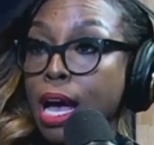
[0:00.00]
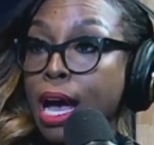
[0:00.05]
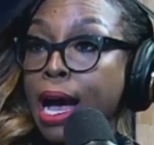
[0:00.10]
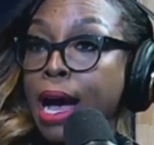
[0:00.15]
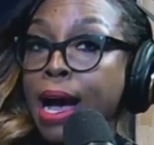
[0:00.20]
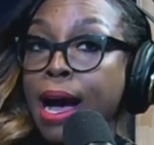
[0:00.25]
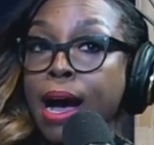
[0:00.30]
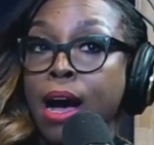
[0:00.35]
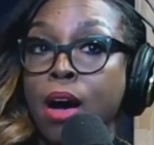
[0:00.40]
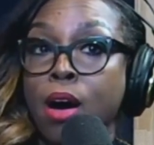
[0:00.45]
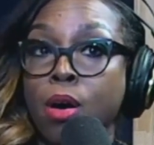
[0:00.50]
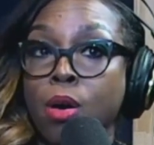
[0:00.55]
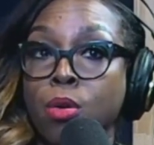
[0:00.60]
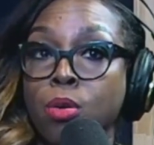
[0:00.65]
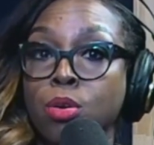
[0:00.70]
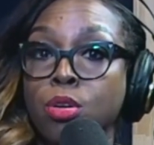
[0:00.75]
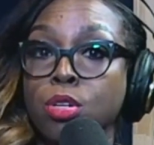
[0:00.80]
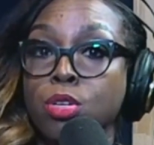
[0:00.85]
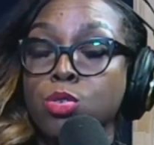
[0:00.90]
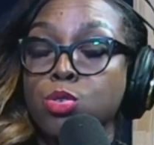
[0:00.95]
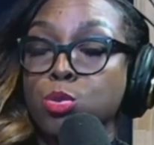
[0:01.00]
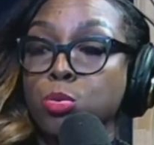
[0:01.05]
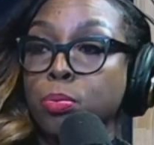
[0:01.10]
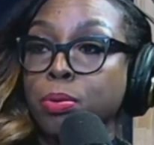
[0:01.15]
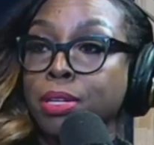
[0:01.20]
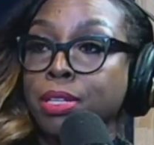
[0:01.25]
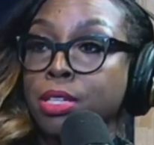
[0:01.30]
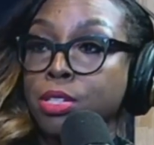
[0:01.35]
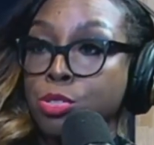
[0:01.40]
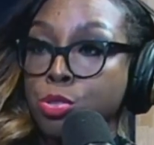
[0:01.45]
how to
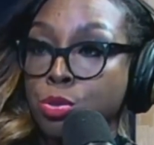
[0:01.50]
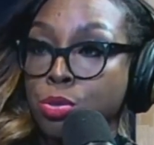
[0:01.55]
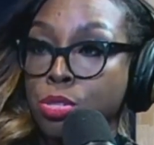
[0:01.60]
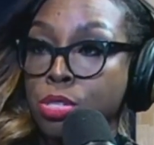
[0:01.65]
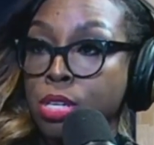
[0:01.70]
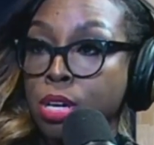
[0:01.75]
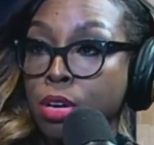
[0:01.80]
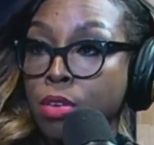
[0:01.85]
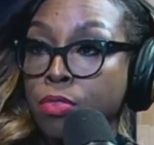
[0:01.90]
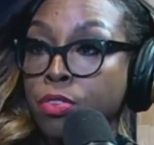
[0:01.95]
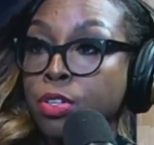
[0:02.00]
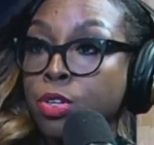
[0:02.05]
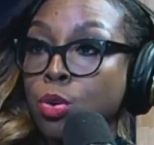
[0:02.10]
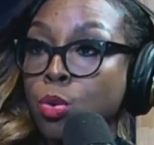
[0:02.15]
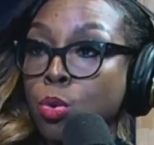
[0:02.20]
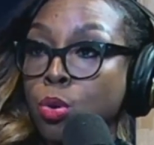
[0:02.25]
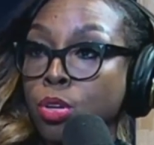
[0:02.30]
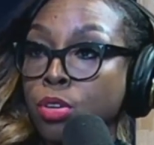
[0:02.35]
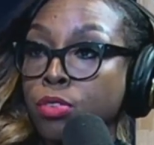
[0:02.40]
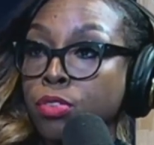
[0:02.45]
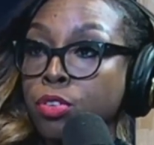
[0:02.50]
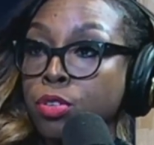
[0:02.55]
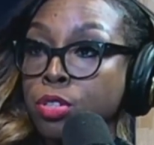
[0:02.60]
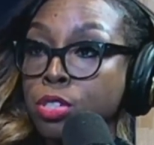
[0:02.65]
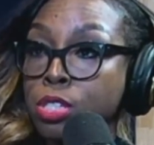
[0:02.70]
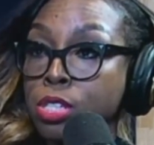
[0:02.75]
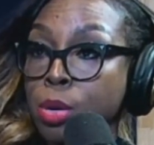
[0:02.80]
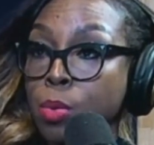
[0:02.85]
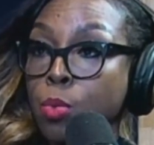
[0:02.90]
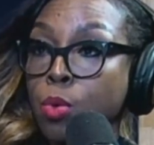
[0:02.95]
please yourself in order for
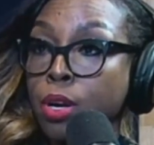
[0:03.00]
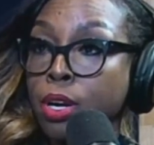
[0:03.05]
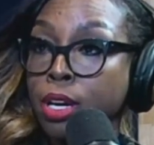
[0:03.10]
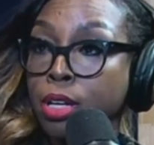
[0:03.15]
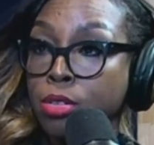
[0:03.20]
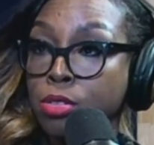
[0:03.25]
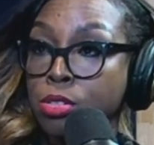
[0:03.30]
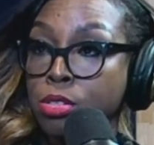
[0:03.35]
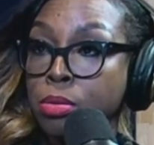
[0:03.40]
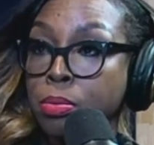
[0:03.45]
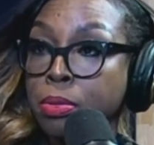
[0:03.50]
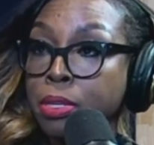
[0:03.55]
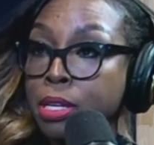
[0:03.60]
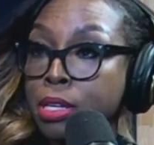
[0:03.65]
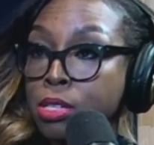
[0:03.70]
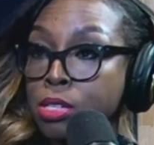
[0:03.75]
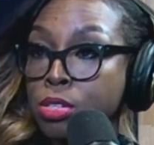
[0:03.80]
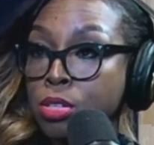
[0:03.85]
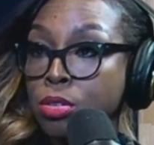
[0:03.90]
someone else to please you.